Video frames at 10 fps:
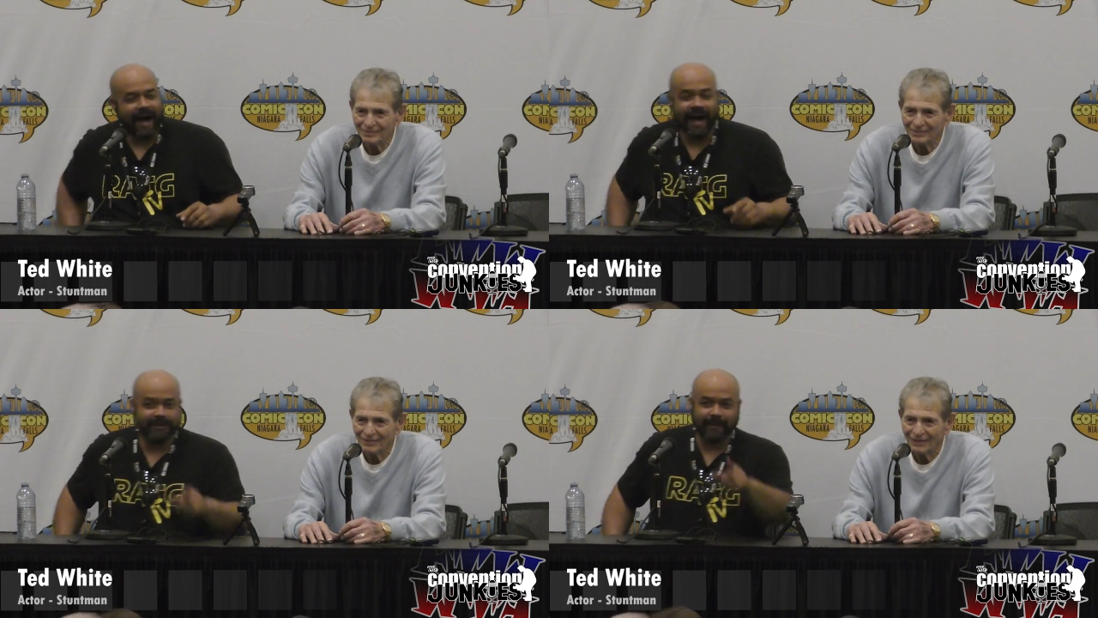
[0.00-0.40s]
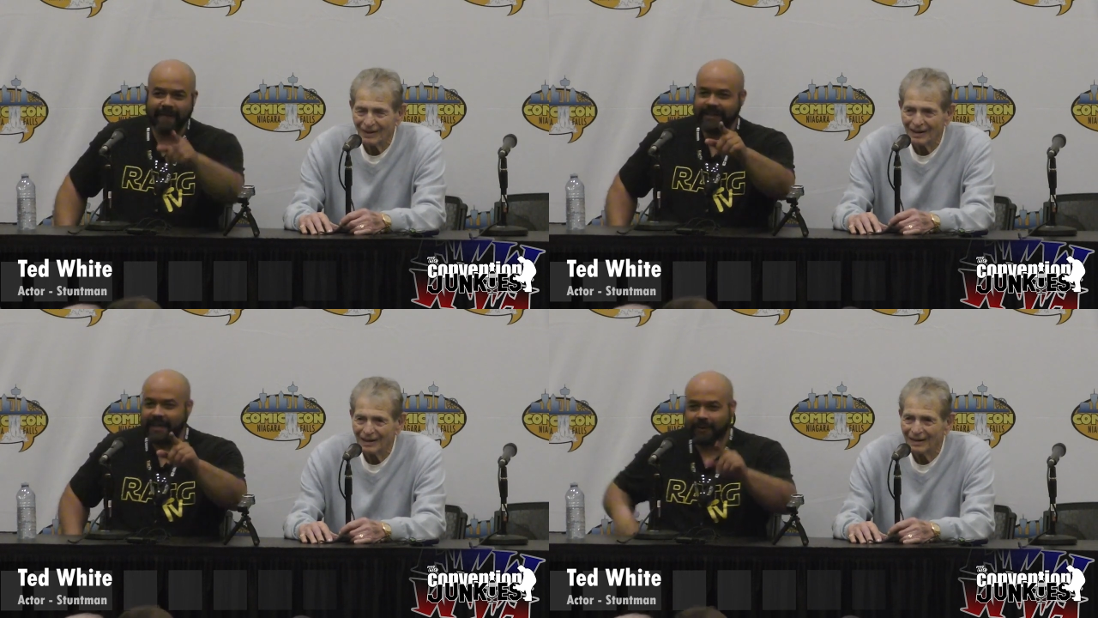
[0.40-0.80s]
Speaker 1: Uh, do we
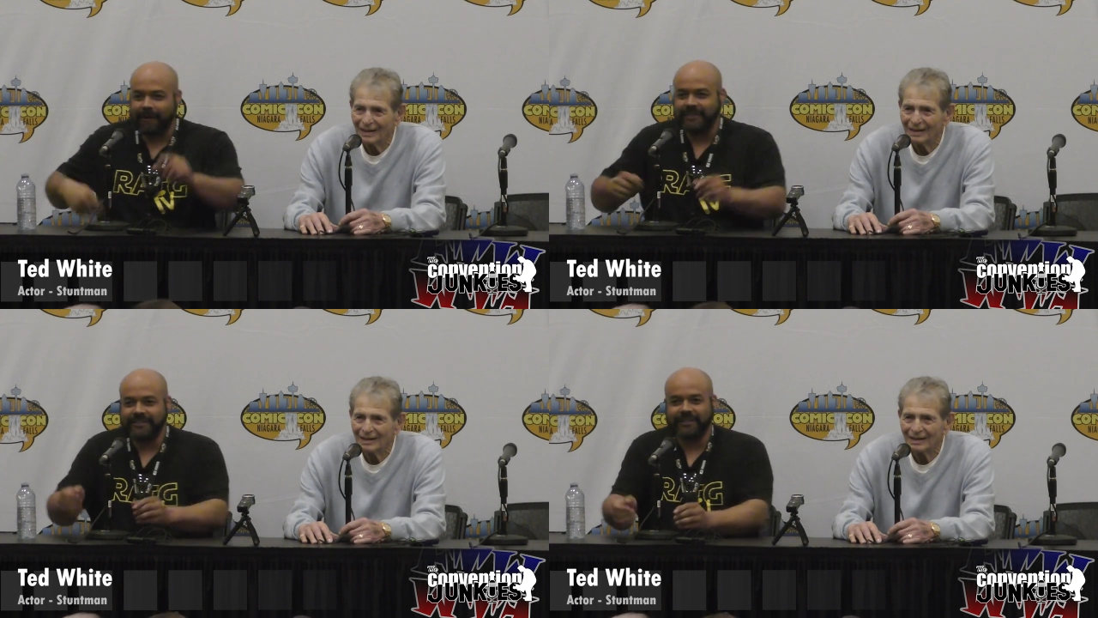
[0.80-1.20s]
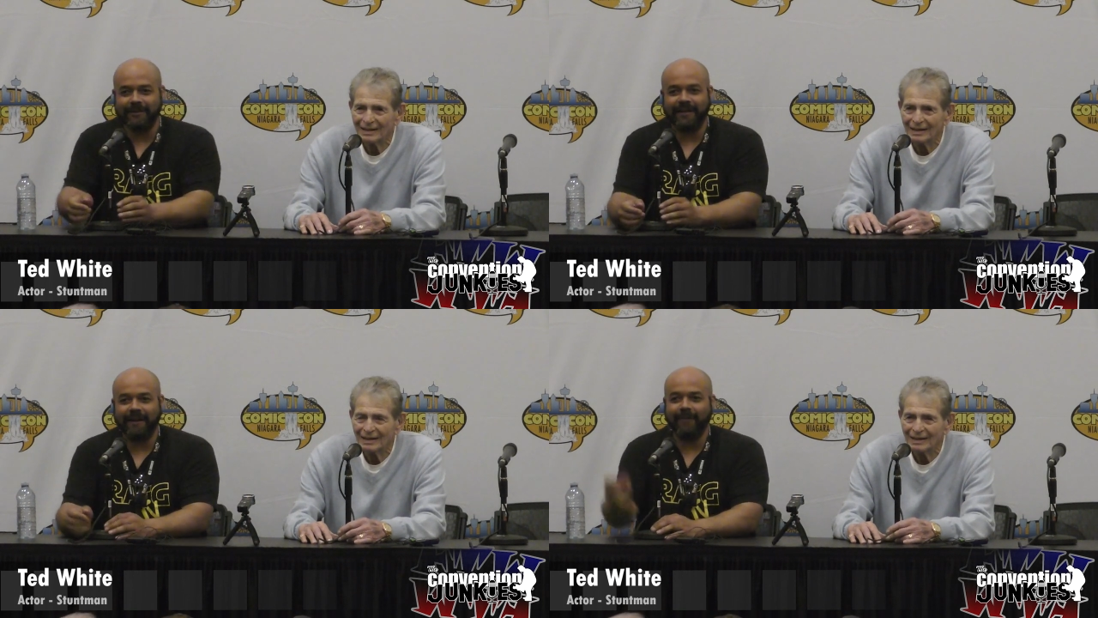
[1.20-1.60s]
have any other questions
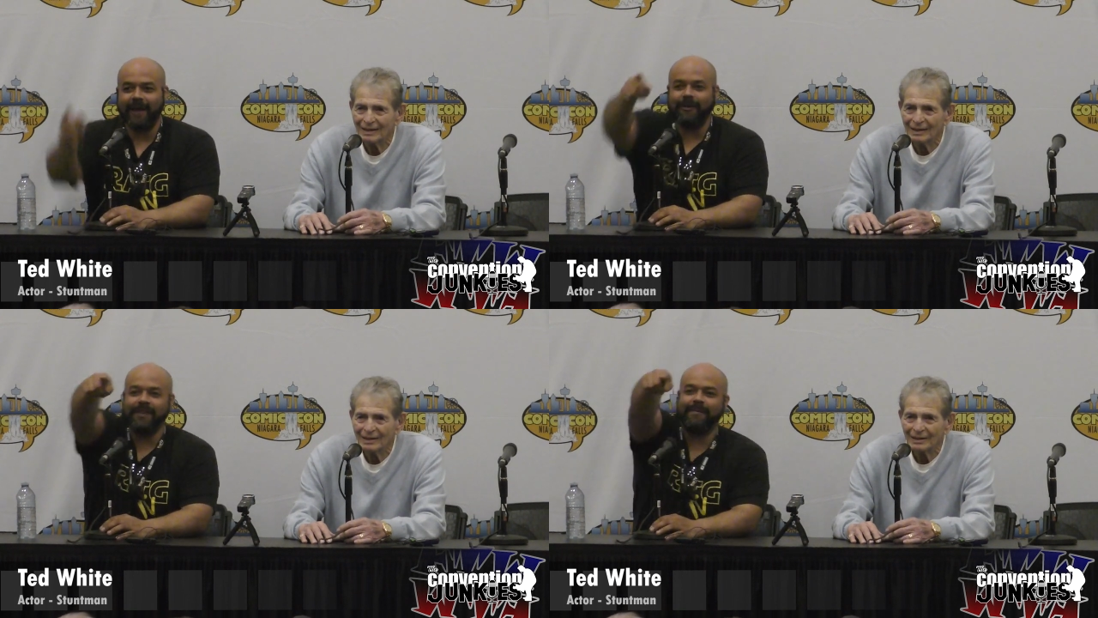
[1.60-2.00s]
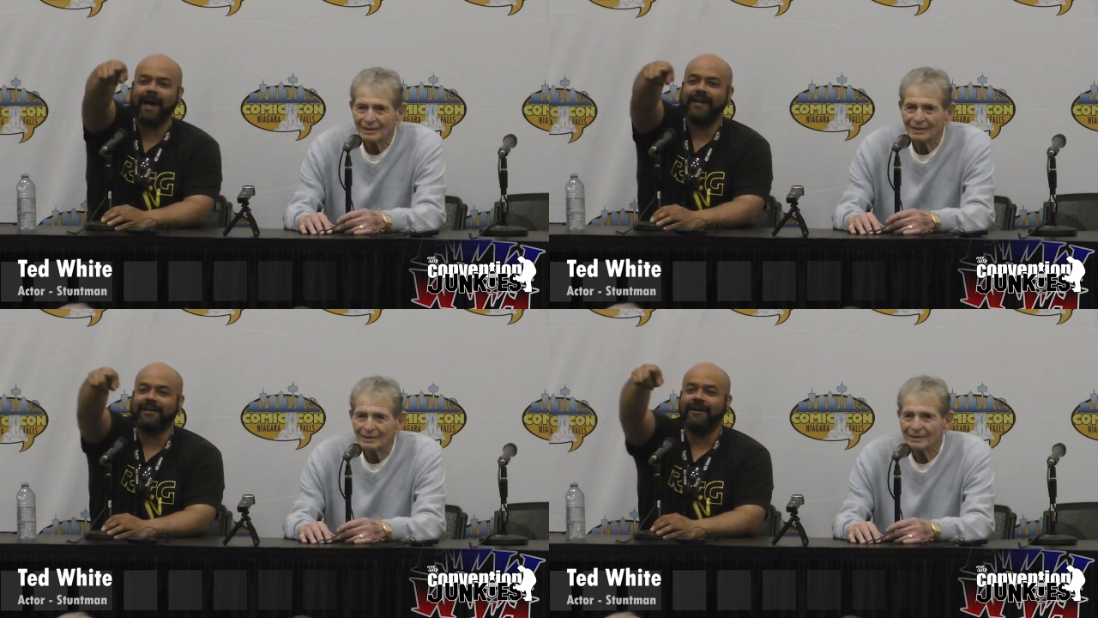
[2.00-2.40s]
out there? We had one in the
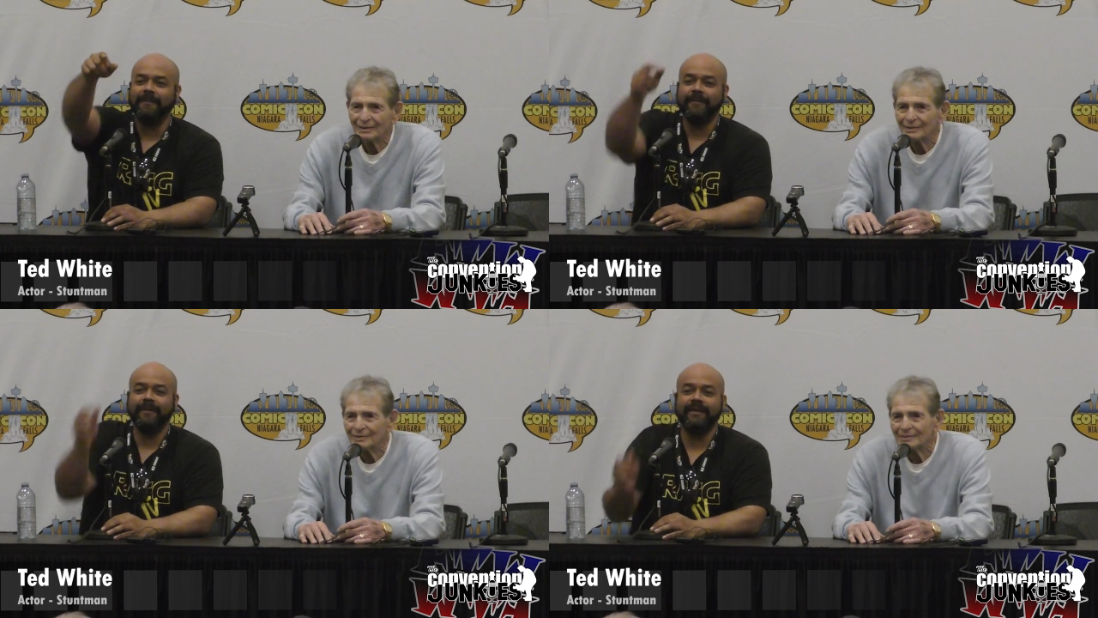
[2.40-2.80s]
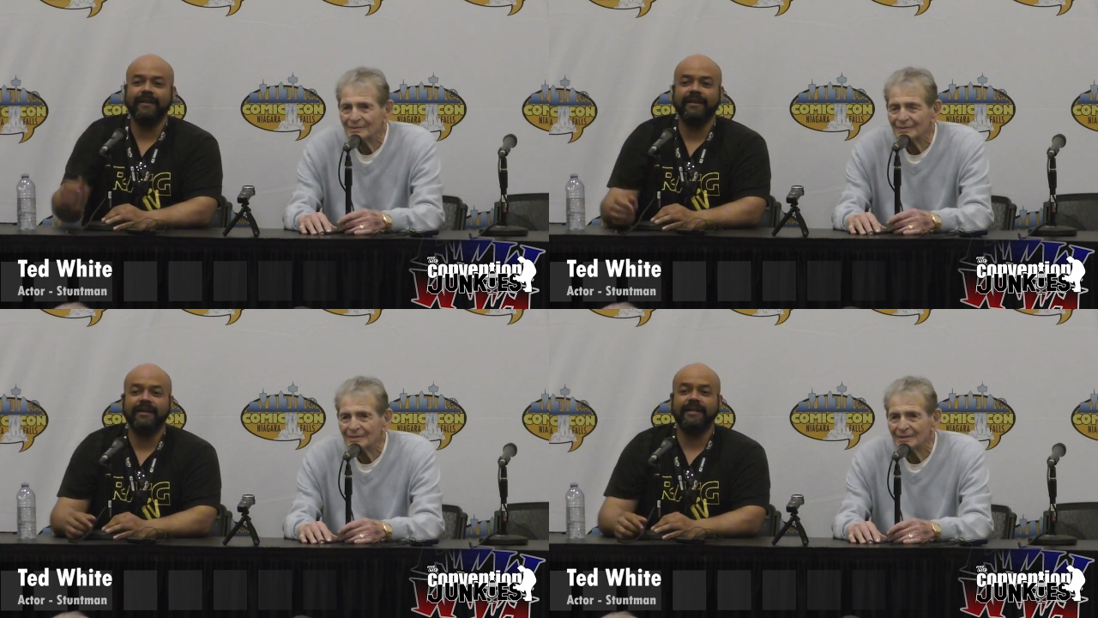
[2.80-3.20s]
back there.
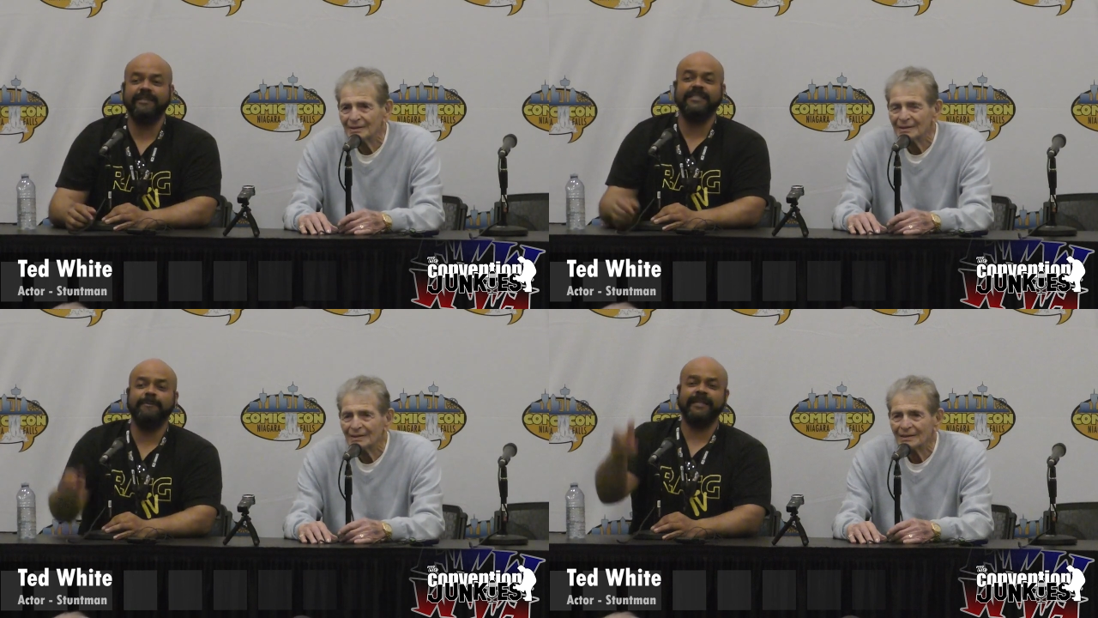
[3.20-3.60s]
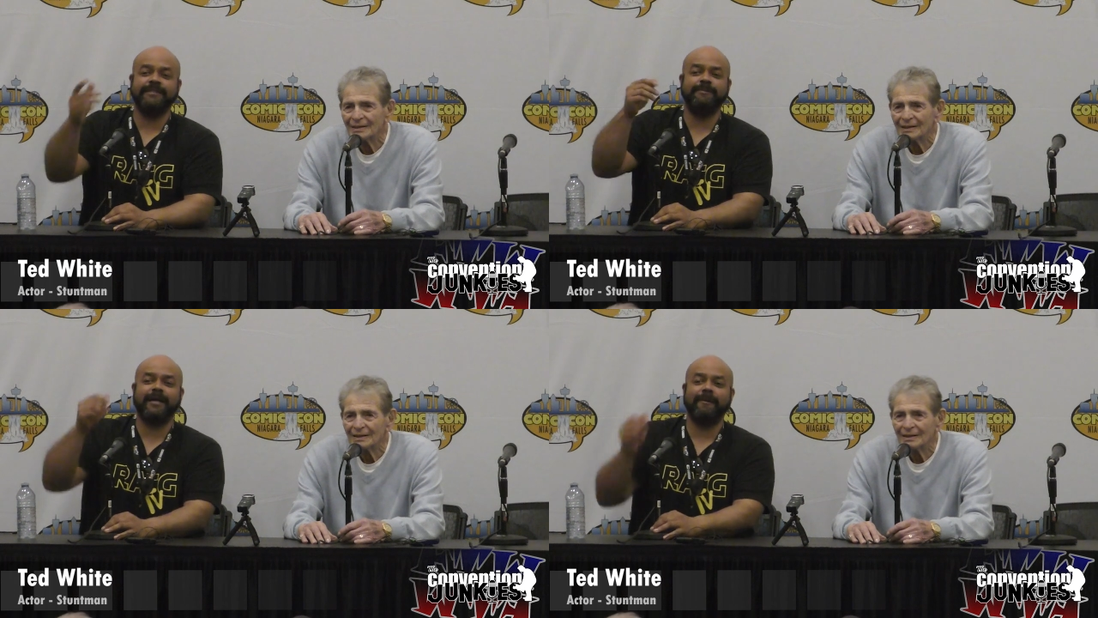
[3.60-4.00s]
It, uh, speak,
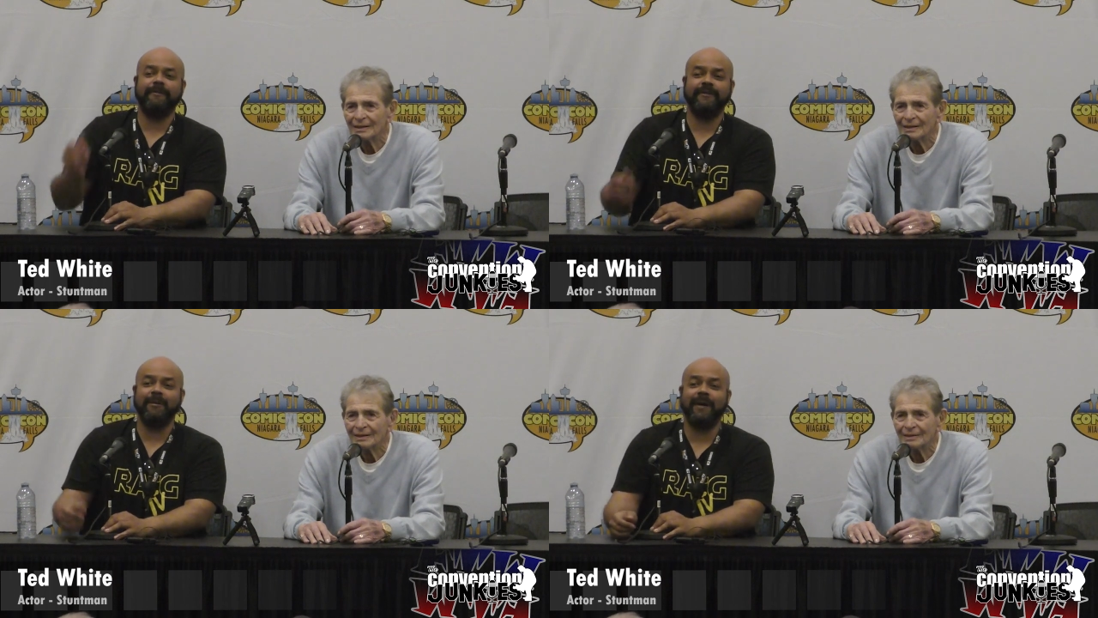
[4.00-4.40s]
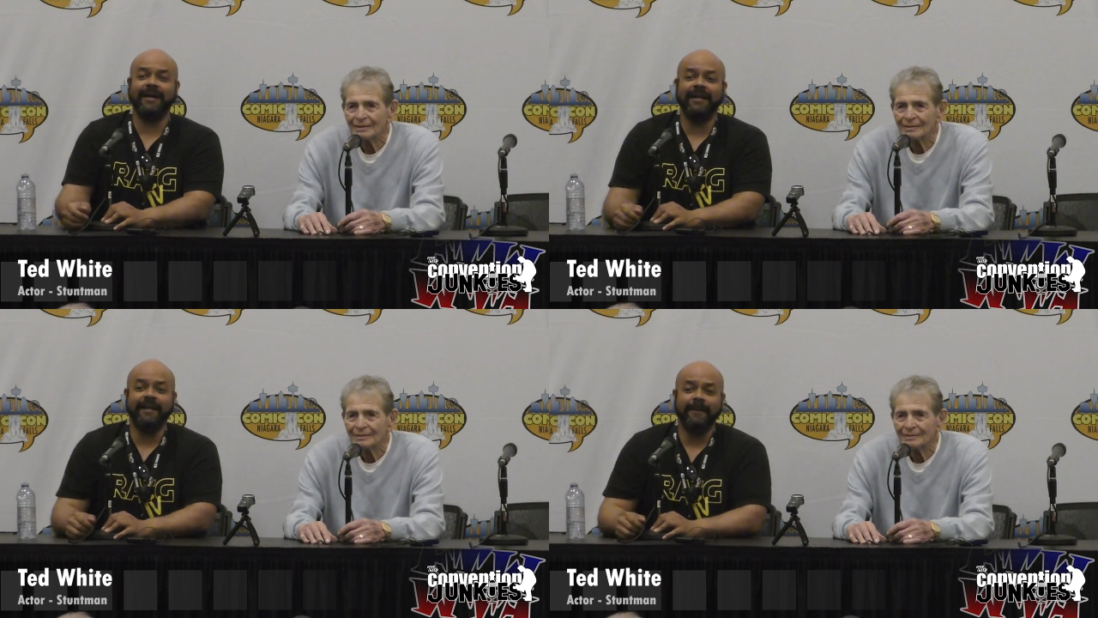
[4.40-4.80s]
speak up if you don't
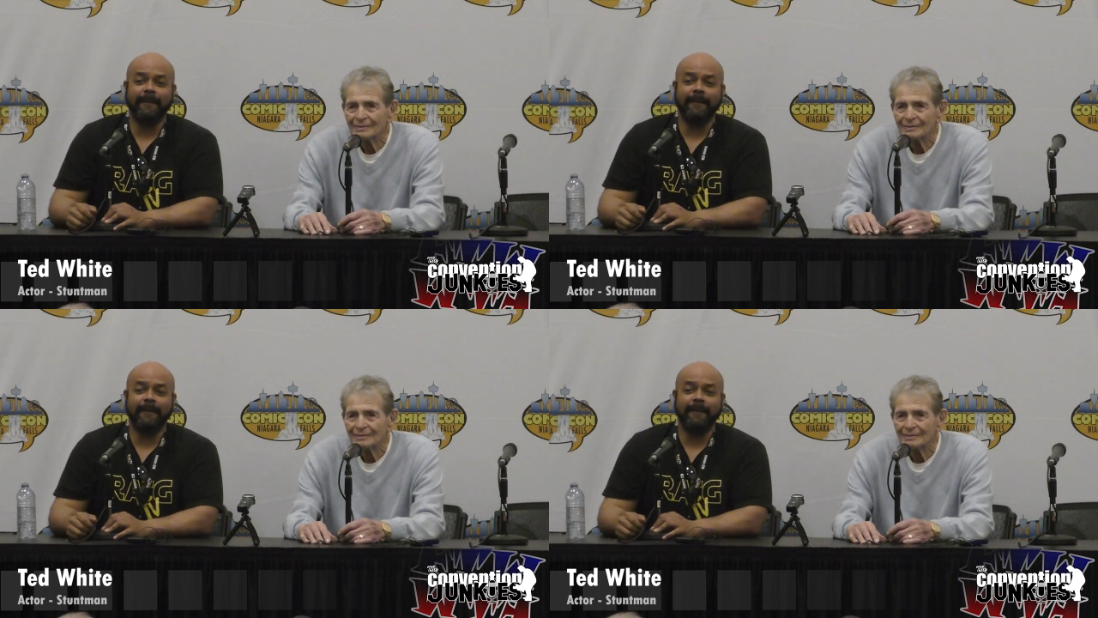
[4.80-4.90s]
mind.